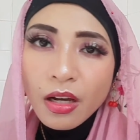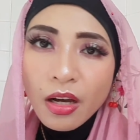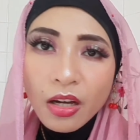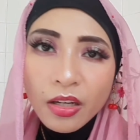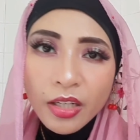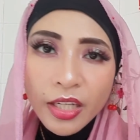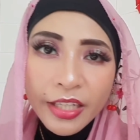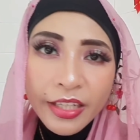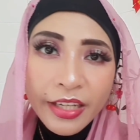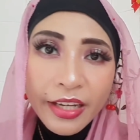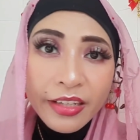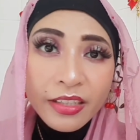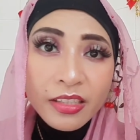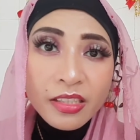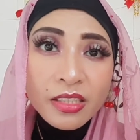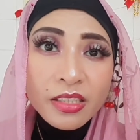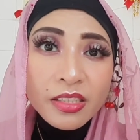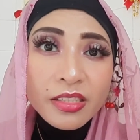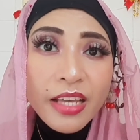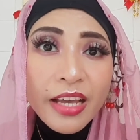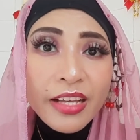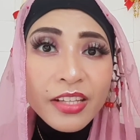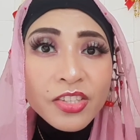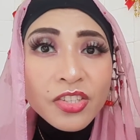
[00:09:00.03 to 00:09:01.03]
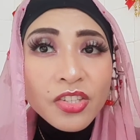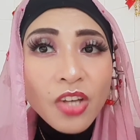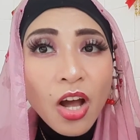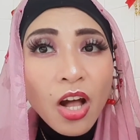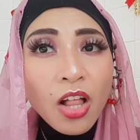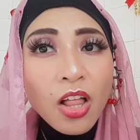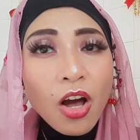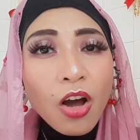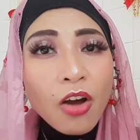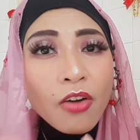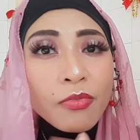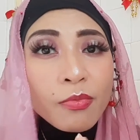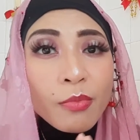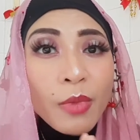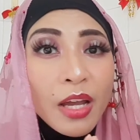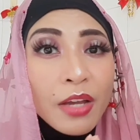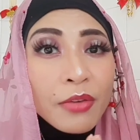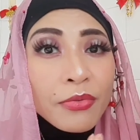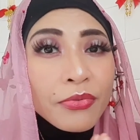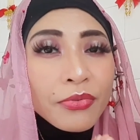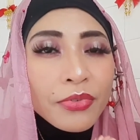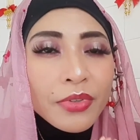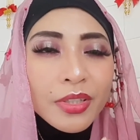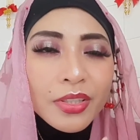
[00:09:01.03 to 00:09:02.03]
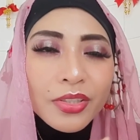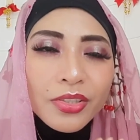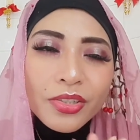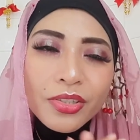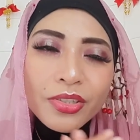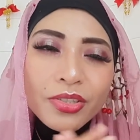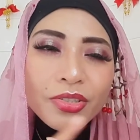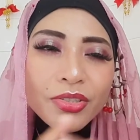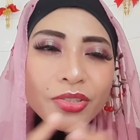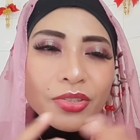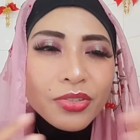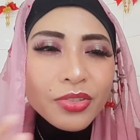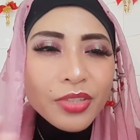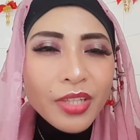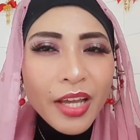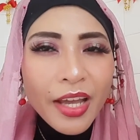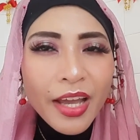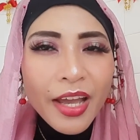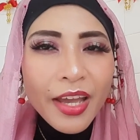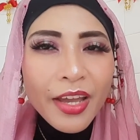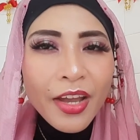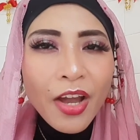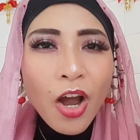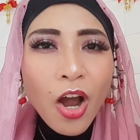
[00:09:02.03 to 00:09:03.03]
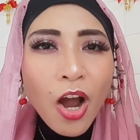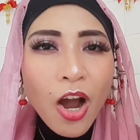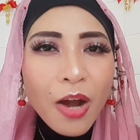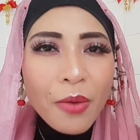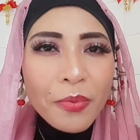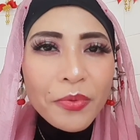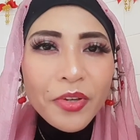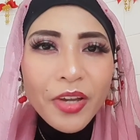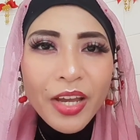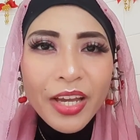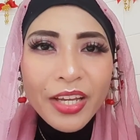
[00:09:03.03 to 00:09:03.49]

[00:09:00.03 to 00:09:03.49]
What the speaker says: Okay, guys, that's all of my video today. Hope you